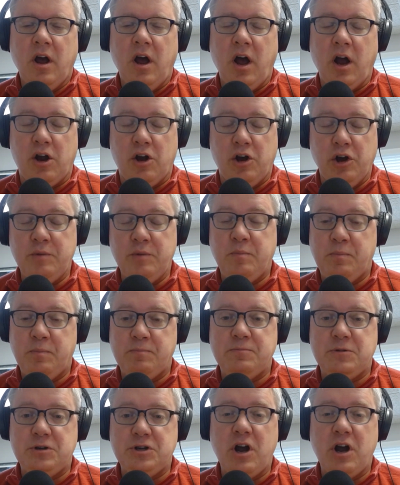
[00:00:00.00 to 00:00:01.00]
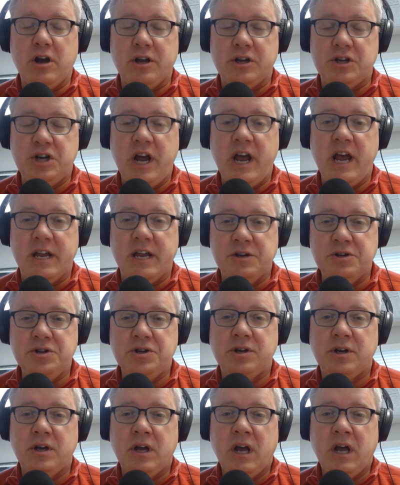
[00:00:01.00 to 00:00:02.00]
a good chunk of
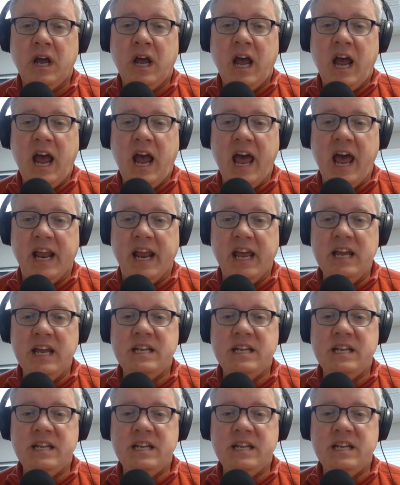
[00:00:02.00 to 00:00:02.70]
change. And he